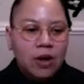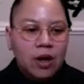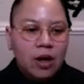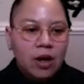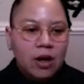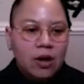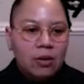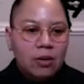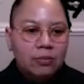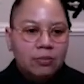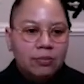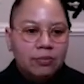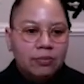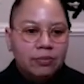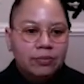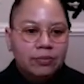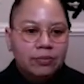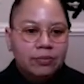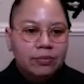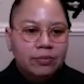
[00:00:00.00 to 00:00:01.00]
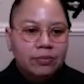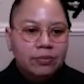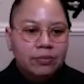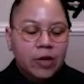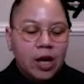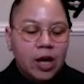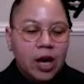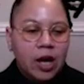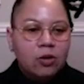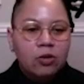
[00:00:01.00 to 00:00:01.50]

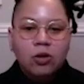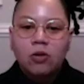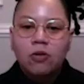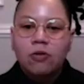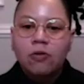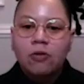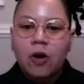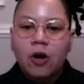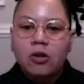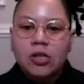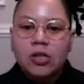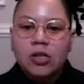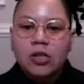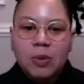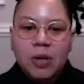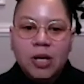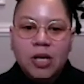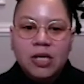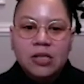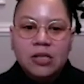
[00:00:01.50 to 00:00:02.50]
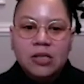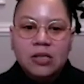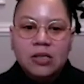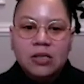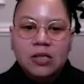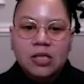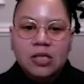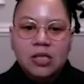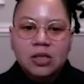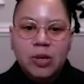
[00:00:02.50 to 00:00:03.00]
I don't know, false space,
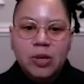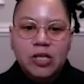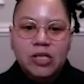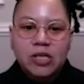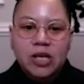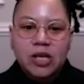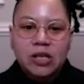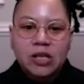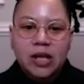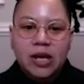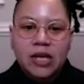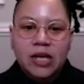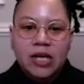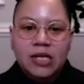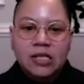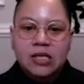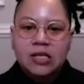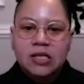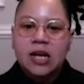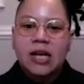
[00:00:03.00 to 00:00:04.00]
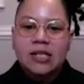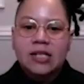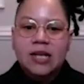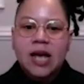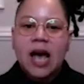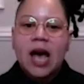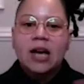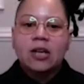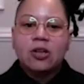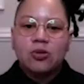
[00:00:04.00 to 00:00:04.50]
this space that like isn't as
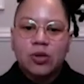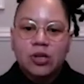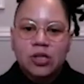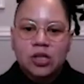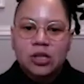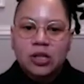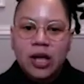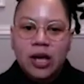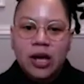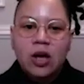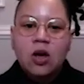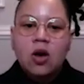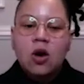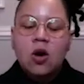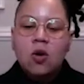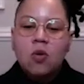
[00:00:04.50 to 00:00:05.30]
accurate to like